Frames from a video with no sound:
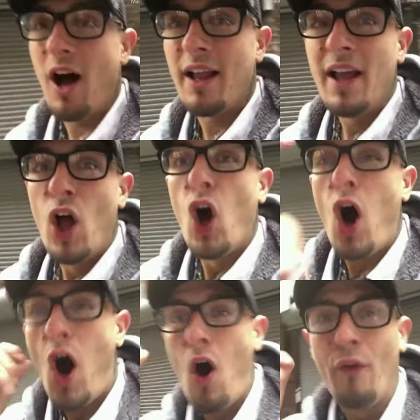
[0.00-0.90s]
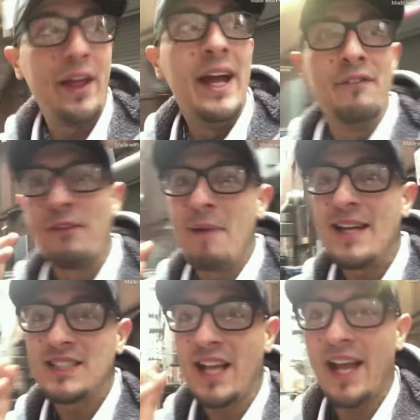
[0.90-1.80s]
all the information I
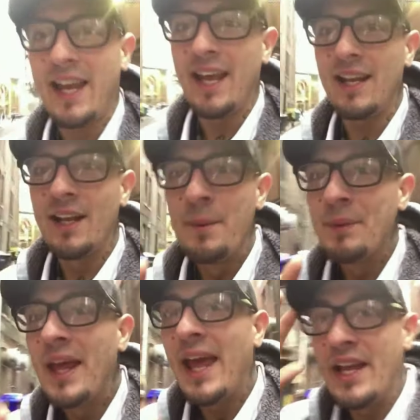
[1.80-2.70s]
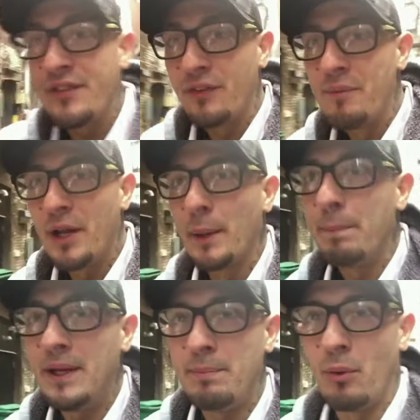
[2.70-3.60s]
get is from their people.
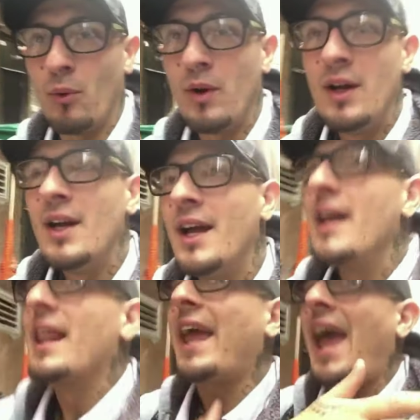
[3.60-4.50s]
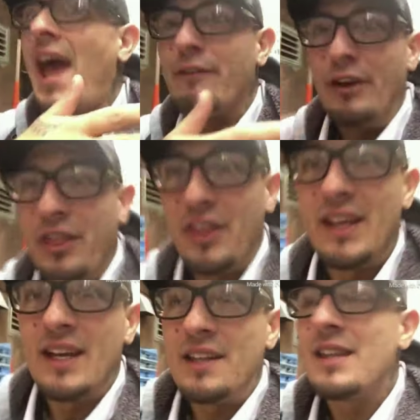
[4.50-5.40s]
Like, everything that
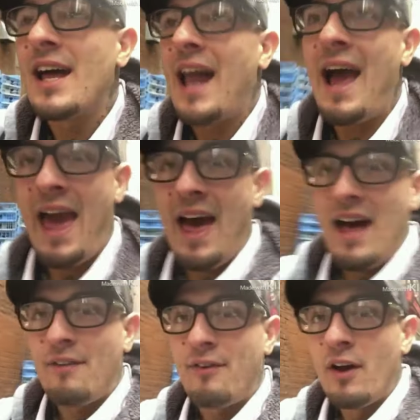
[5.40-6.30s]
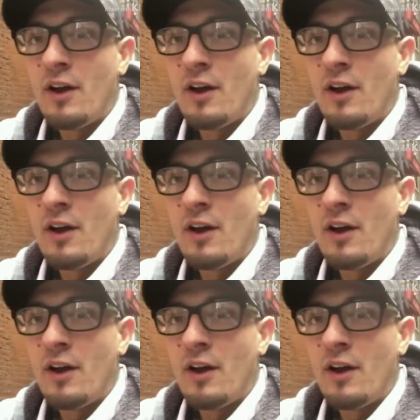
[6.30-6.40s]
I have from